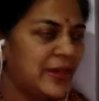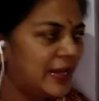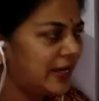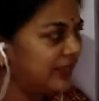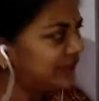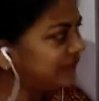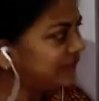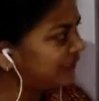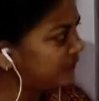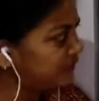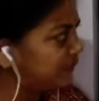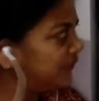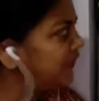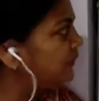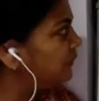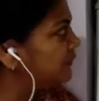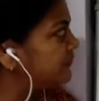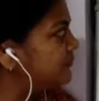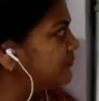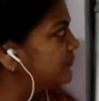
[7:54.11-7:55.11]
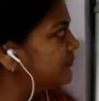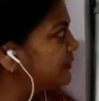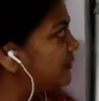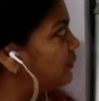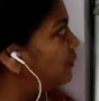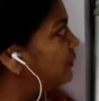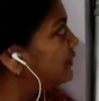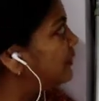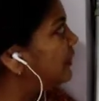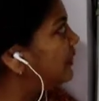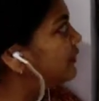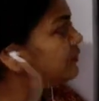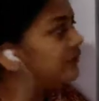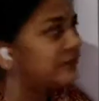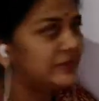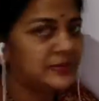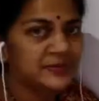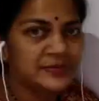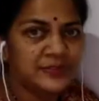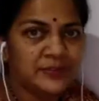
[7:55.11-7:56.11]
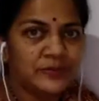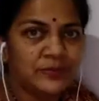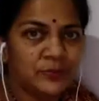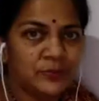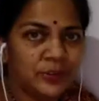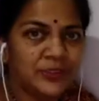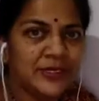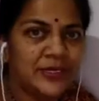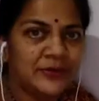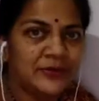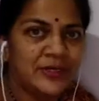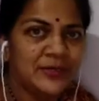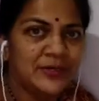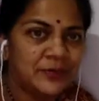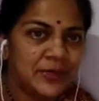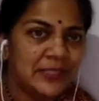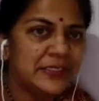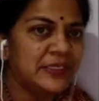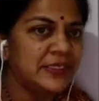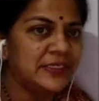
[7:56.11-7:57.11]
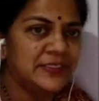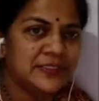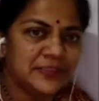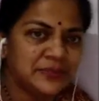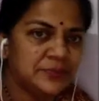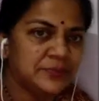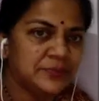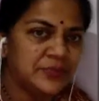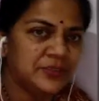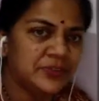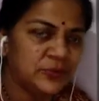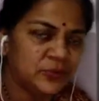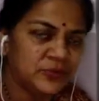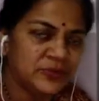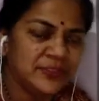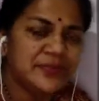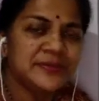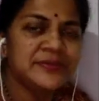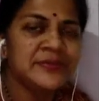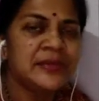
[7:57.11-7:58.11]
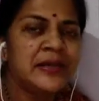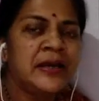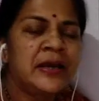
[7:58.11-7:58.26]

and that we'll also see what kind of what kind of advantages produces.